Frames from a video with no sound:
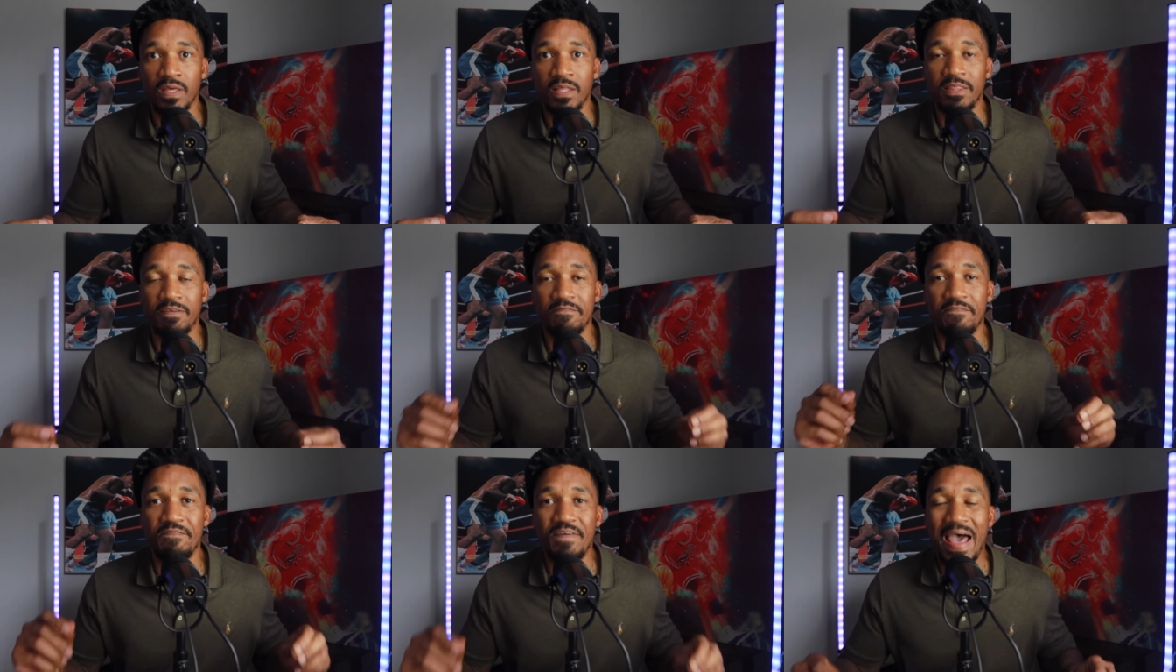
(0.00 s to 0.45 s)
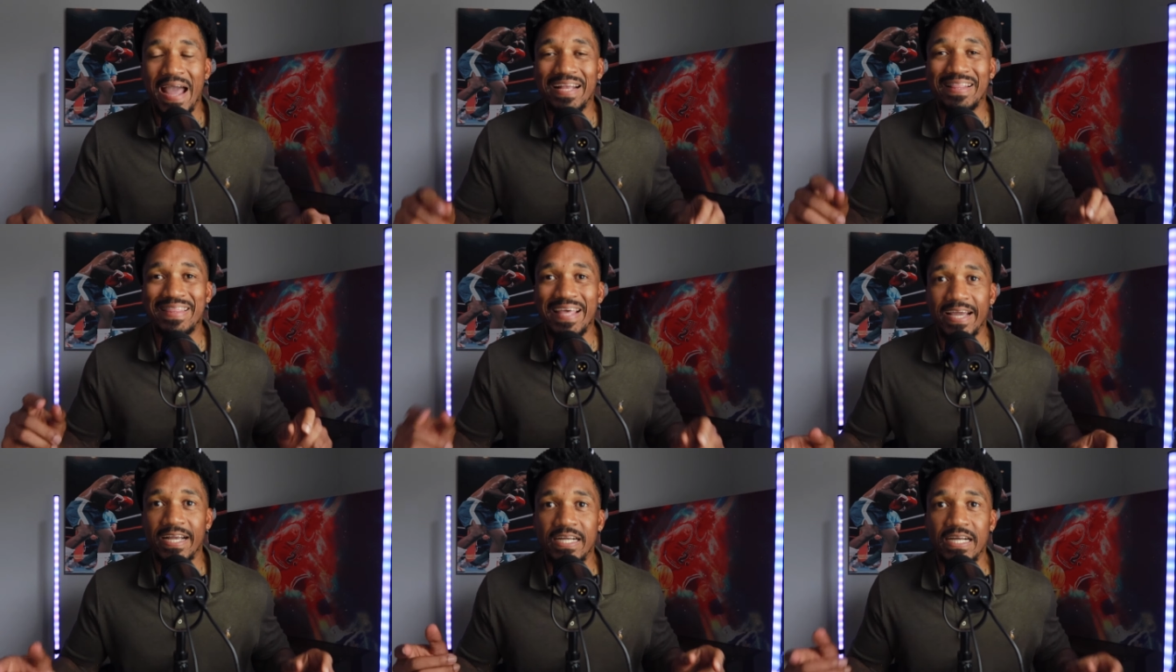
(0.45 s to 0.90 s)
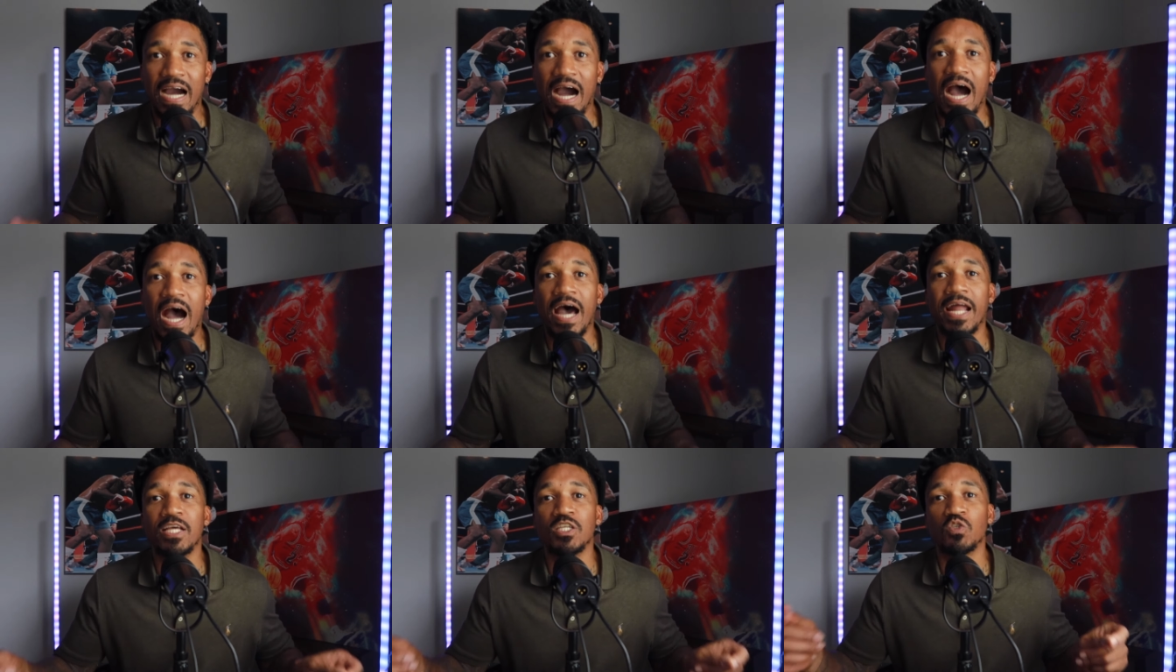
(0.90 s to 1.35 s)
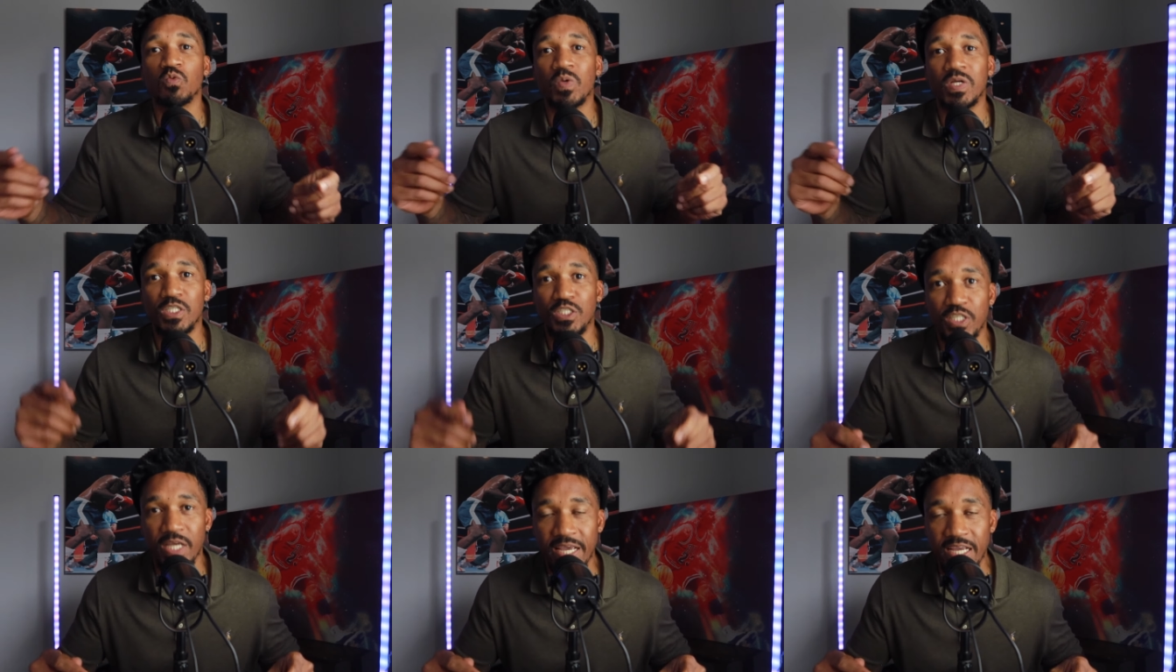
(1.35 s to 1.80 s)
the fact that God is
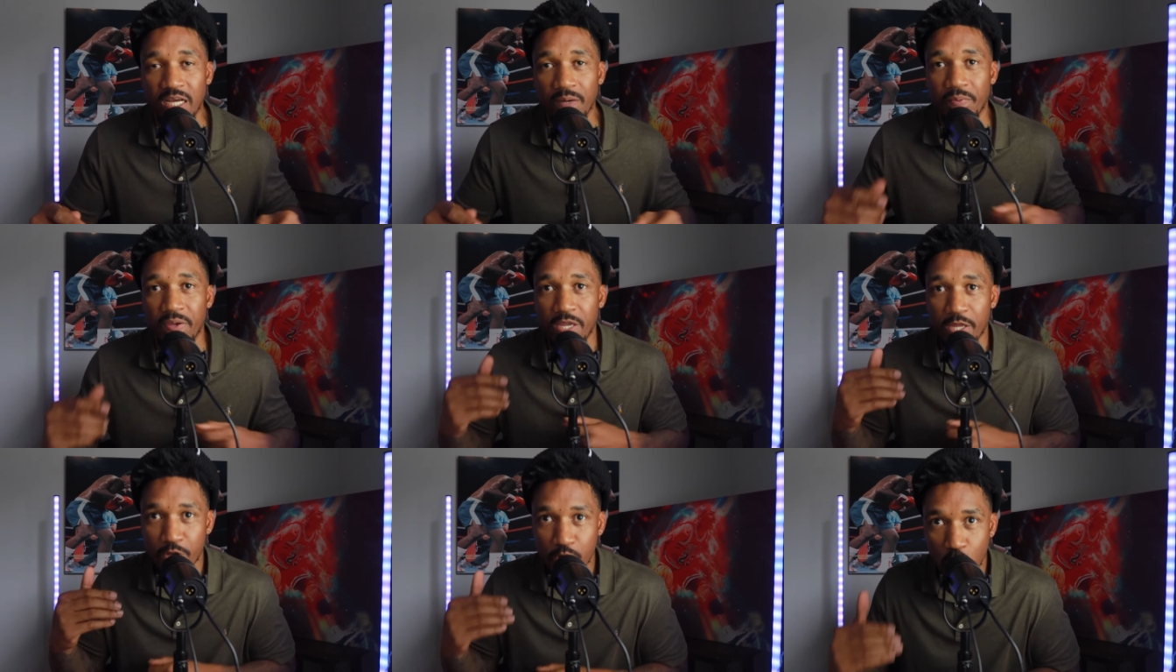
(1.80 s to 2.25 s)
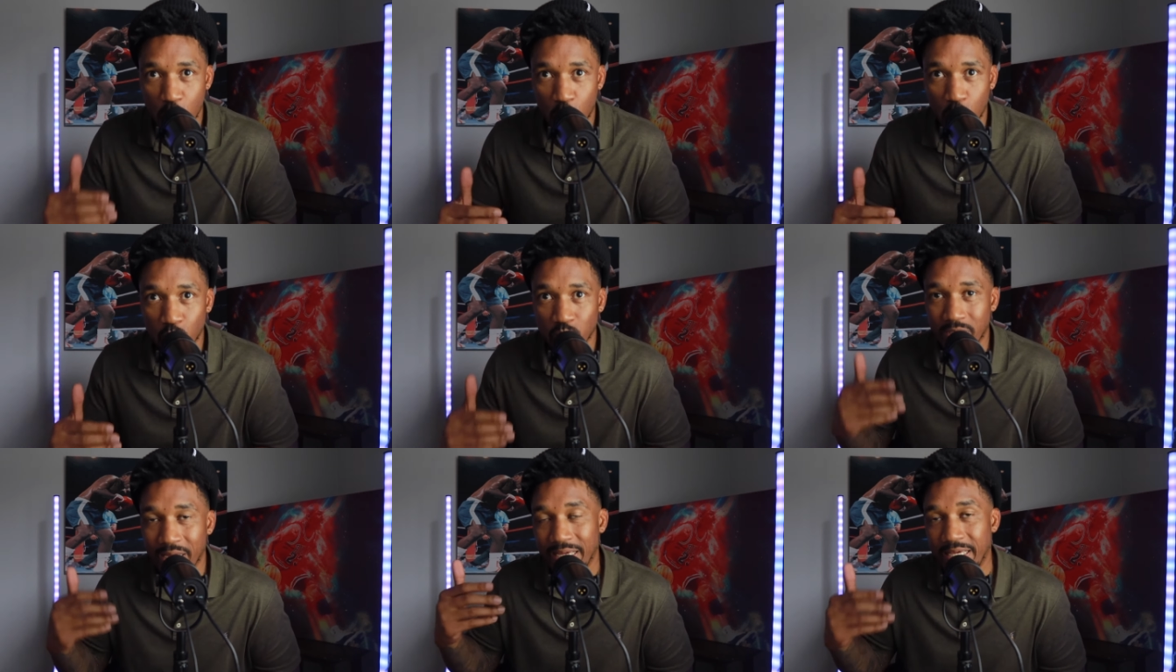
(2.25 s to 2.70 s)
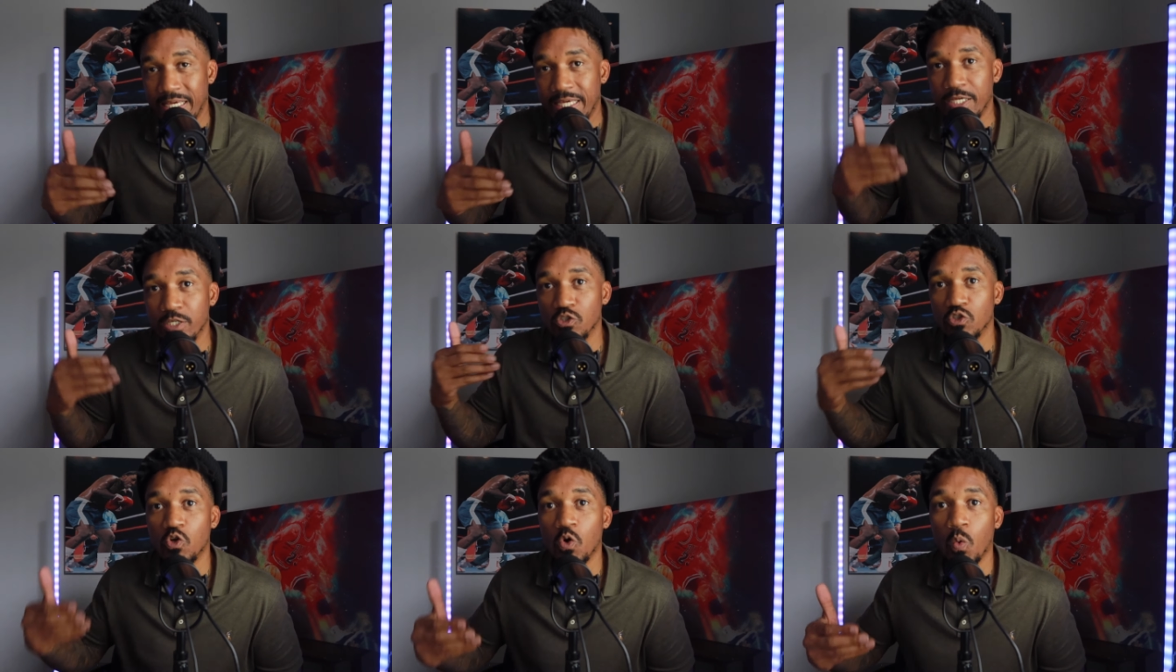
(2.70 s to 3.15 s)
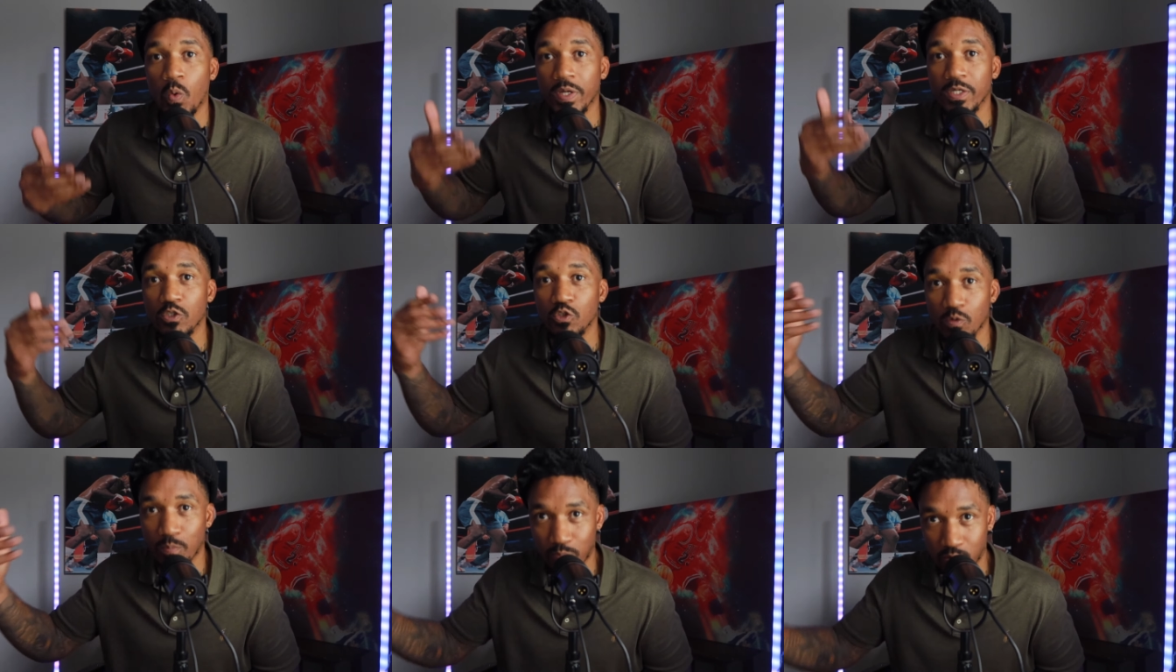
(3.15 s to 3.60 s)
with Jacob, he knows that he is
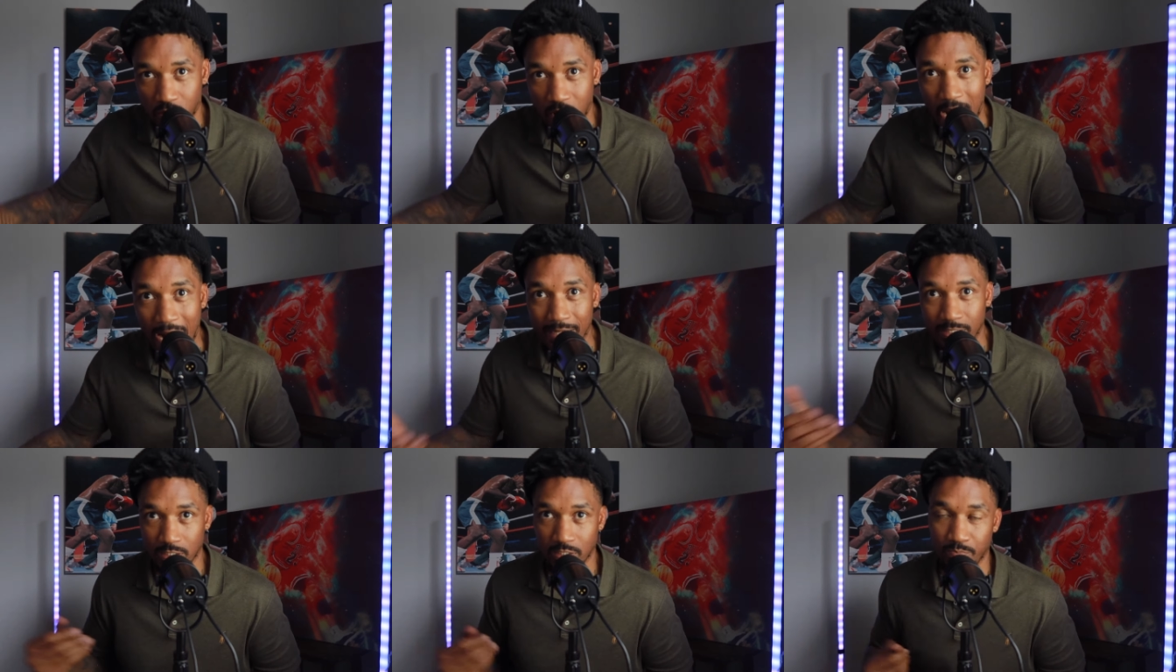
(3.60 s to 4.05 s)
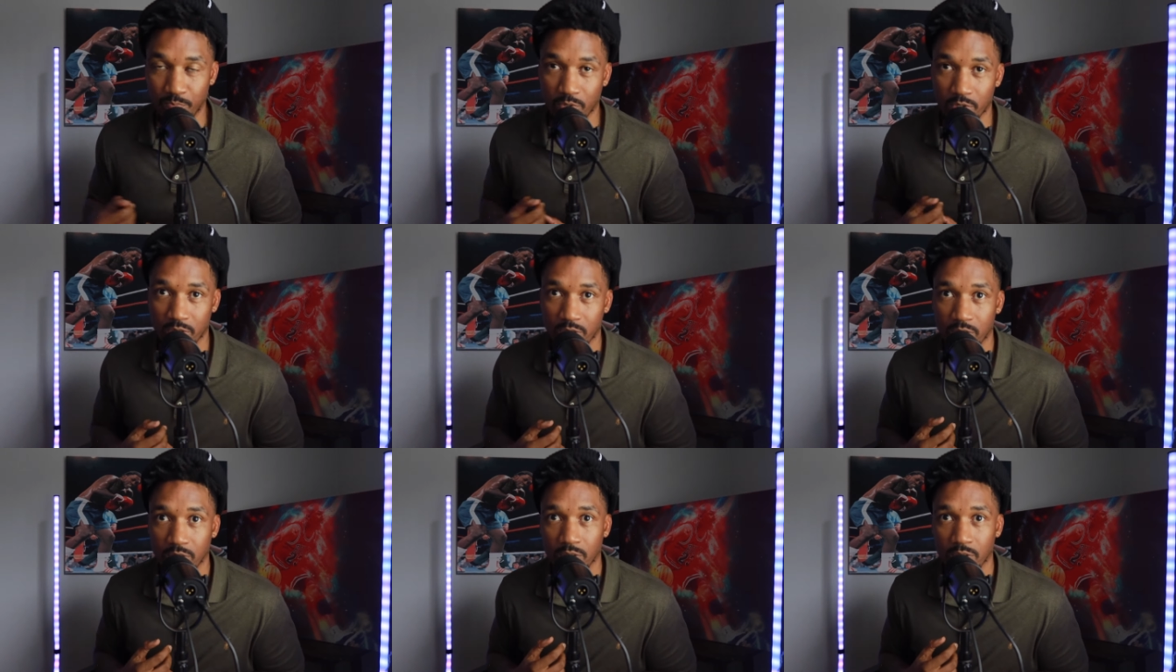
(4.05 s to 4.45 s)
going to prosper.